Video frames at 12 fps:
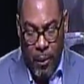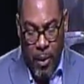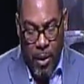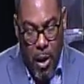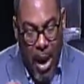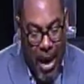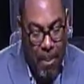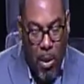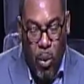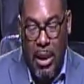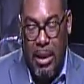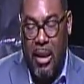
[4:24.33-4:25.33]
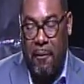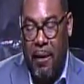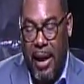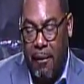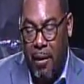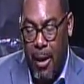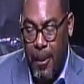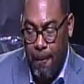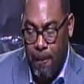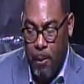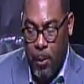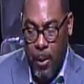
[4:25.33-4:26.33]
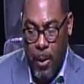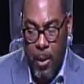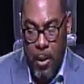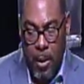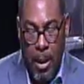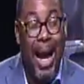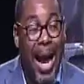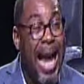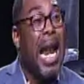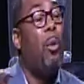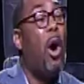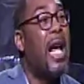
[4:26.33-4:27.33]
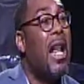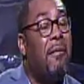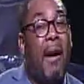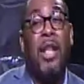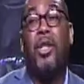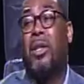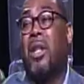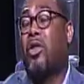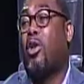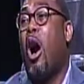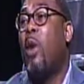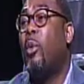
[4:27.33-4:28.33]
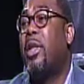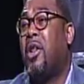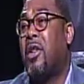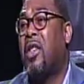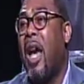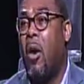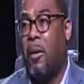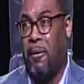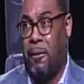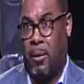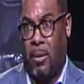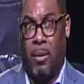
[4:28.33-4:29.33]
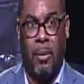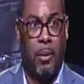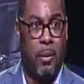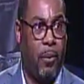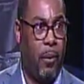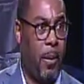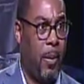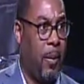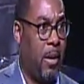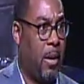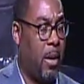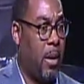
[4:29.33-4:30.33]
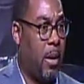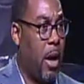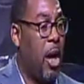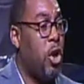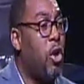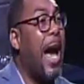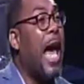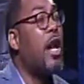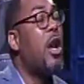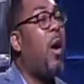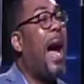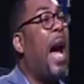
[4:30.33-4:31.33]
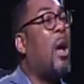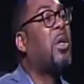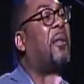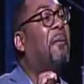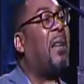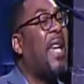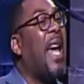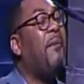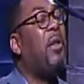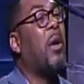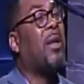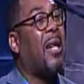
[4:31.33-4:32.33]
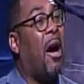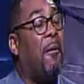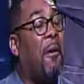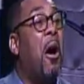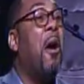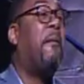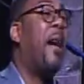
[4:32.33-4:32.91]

You got to be willing to forgive it. And I want to invite you to start with yourself. You got to know how to forgive yourself for